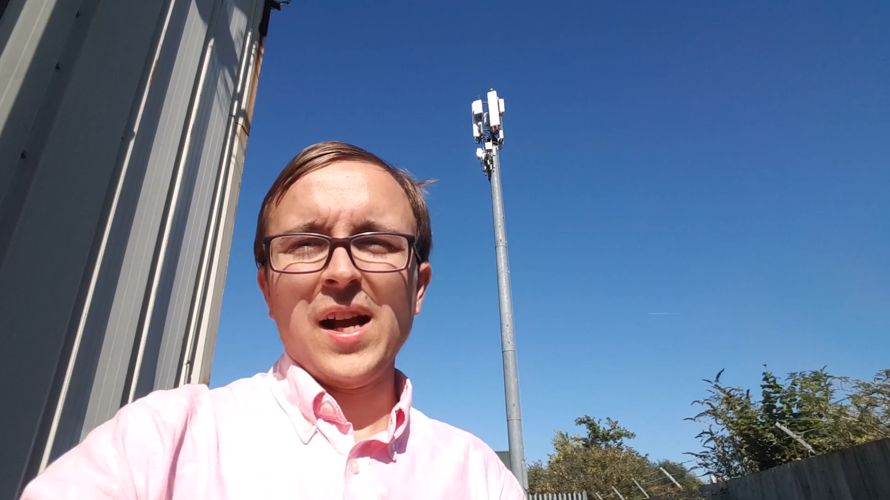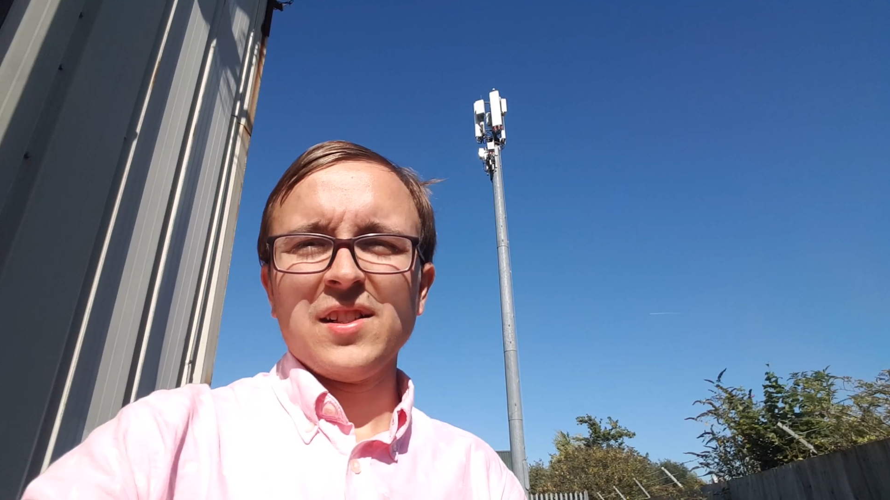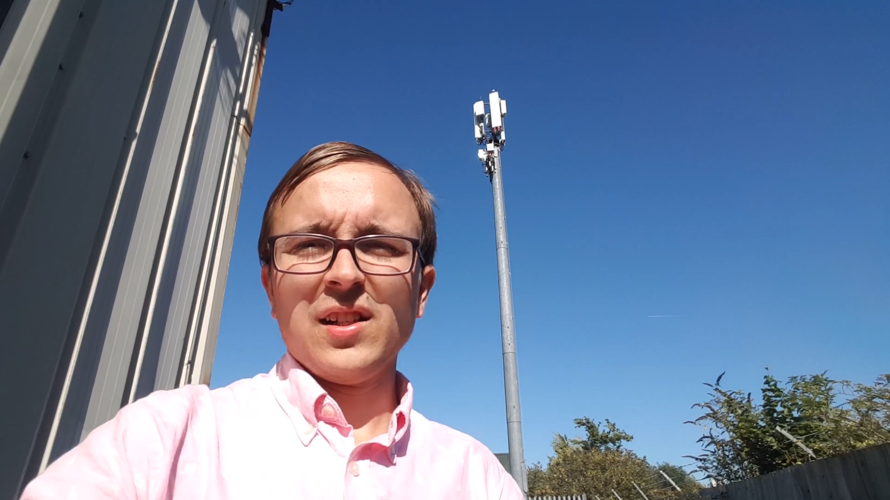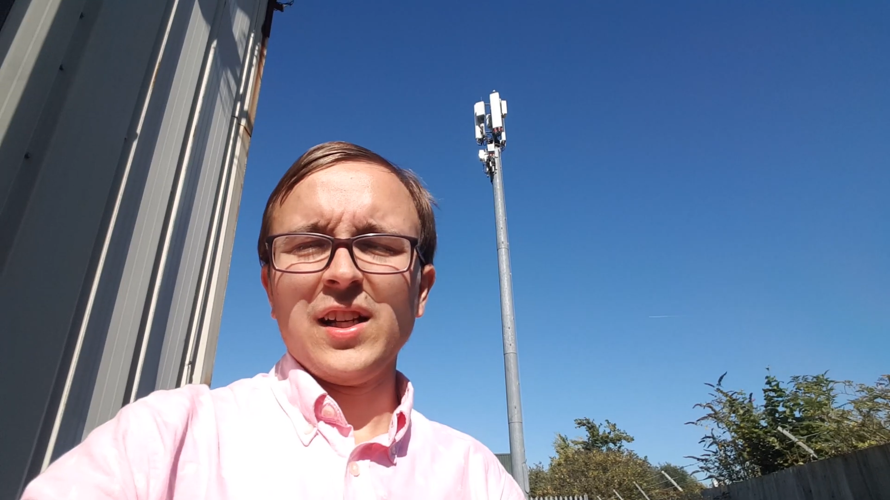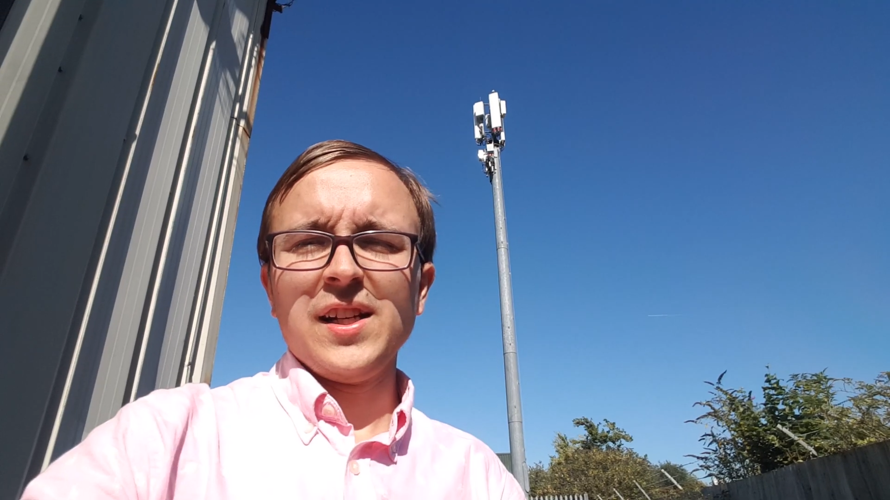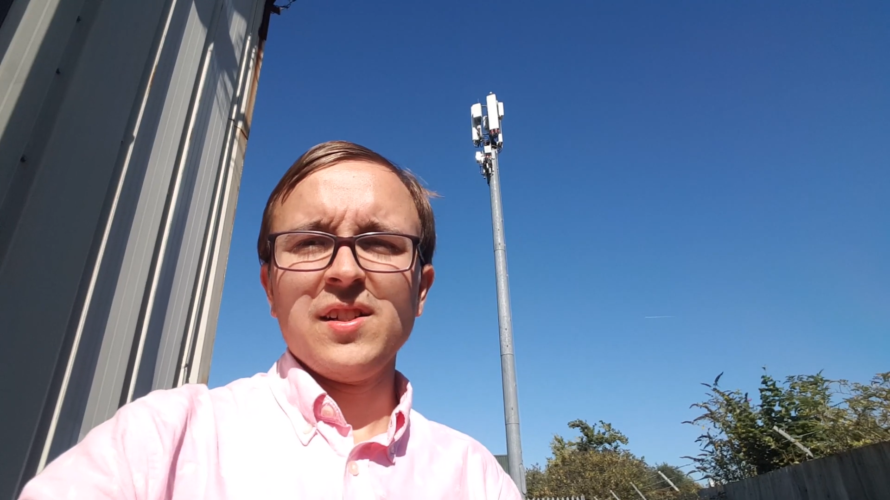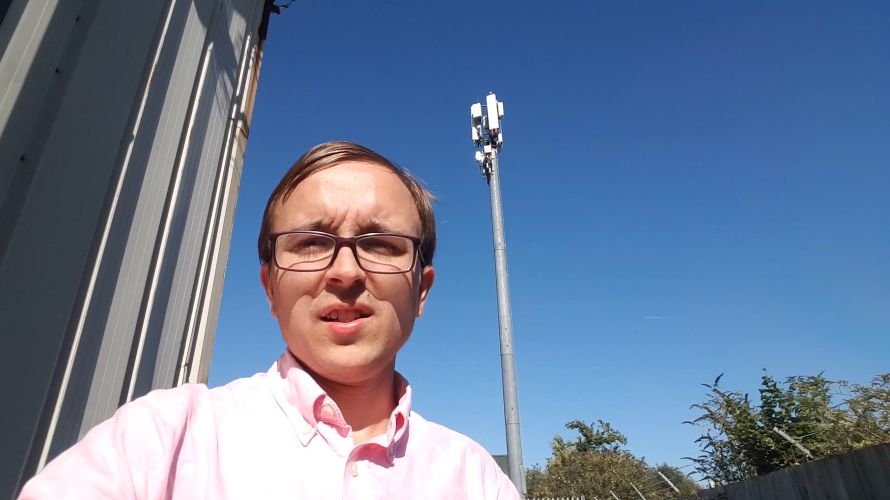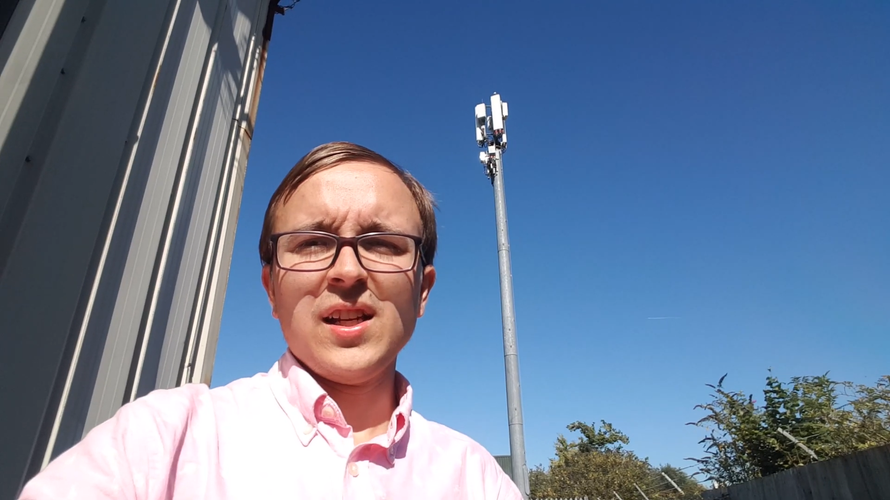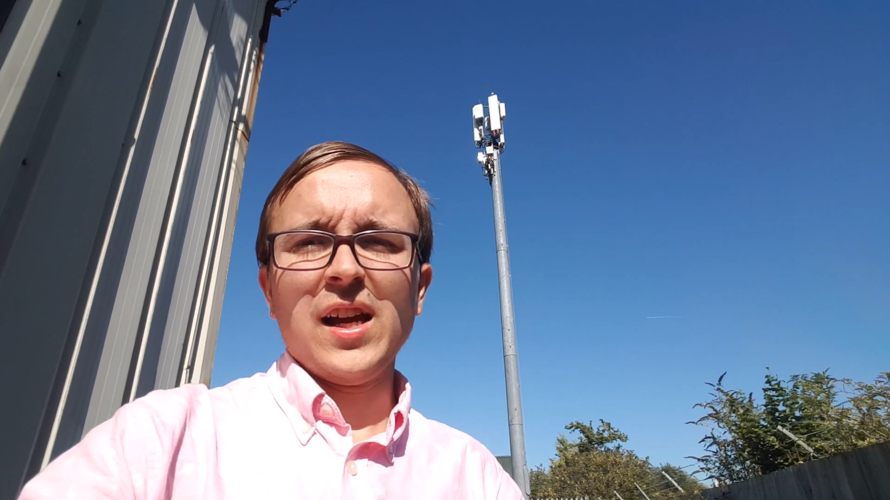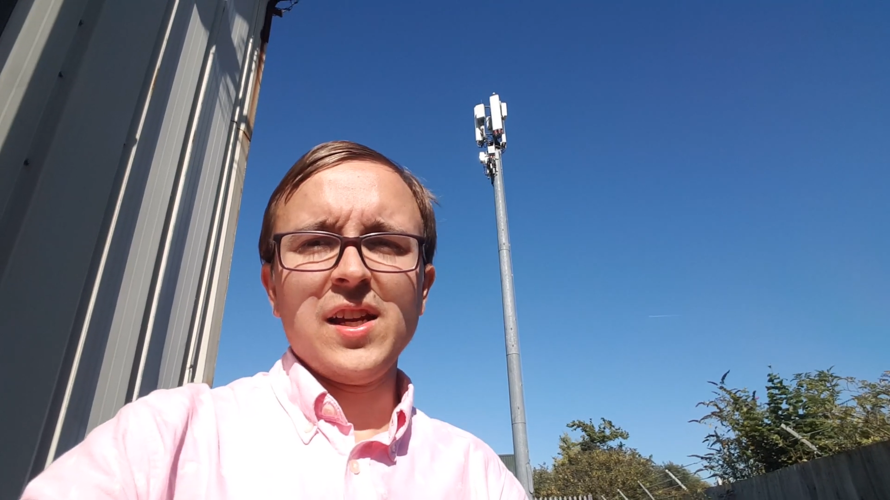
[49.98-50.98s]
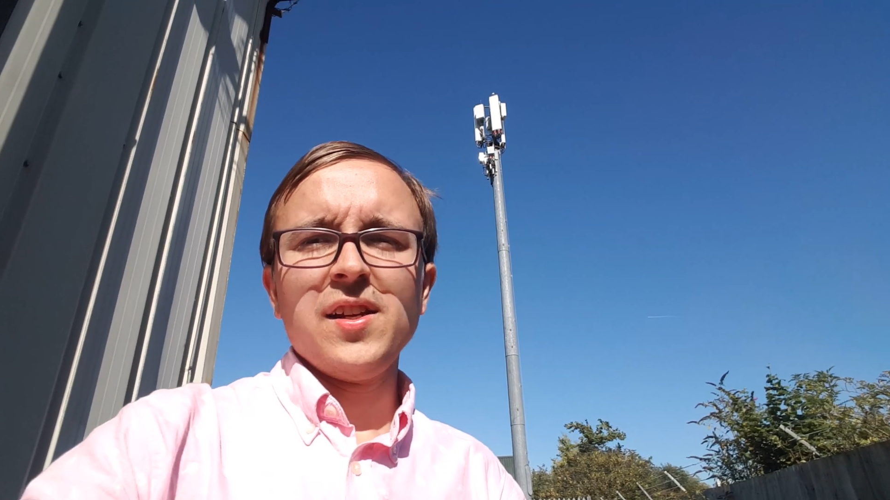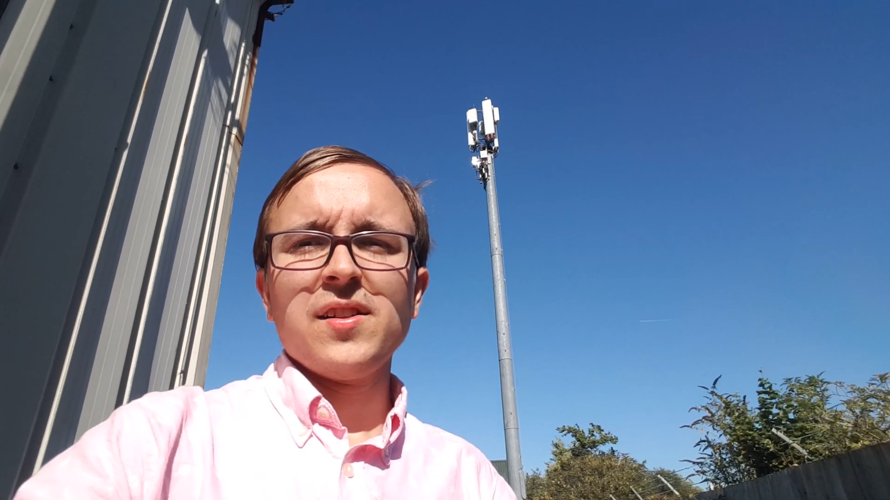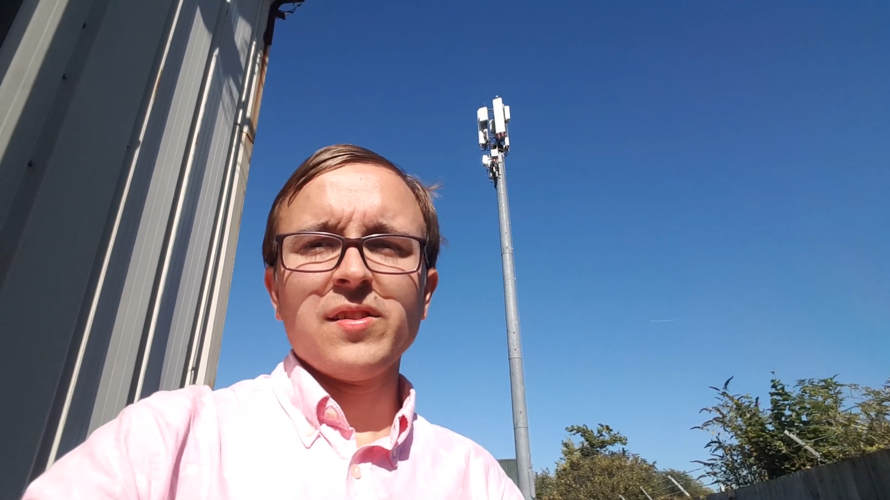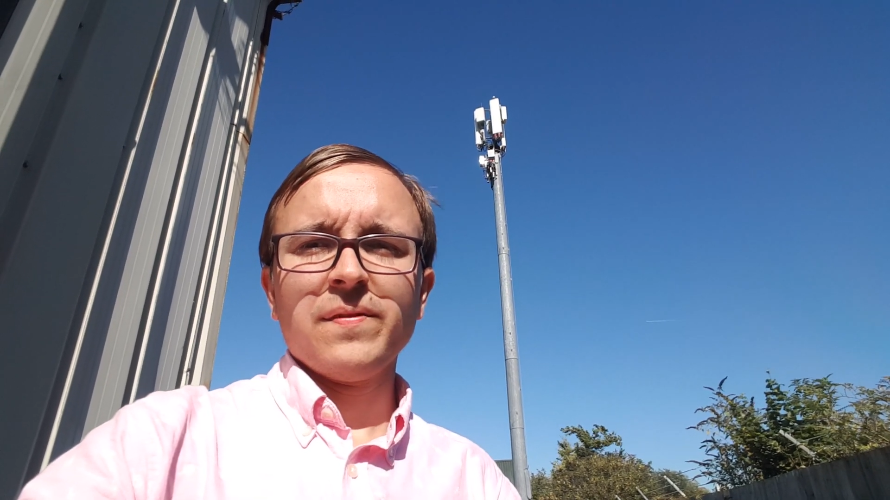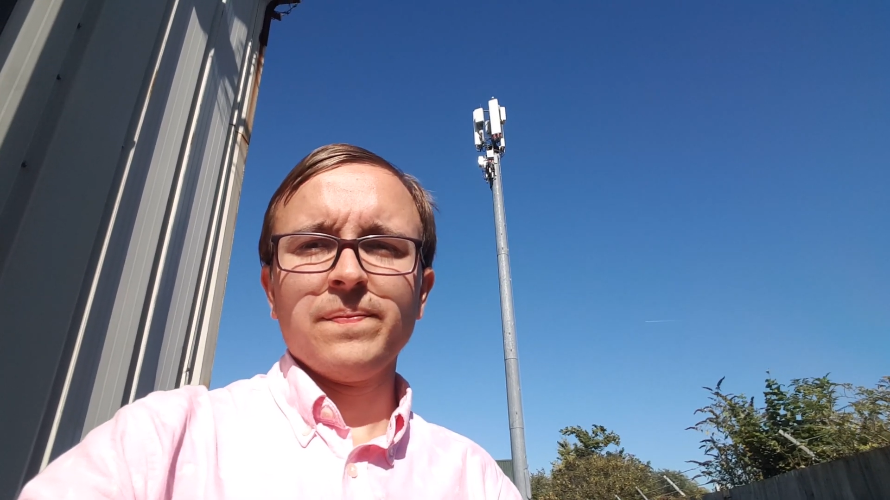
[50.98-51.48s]
at a later
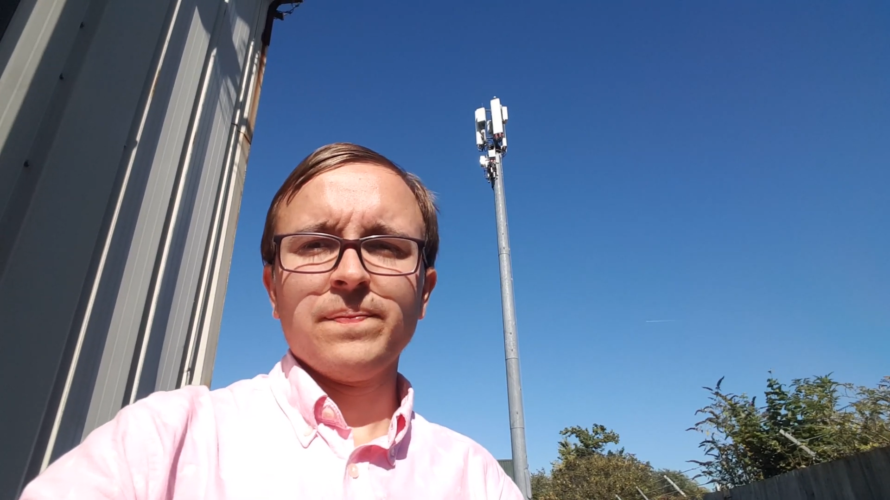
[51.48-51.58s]
date.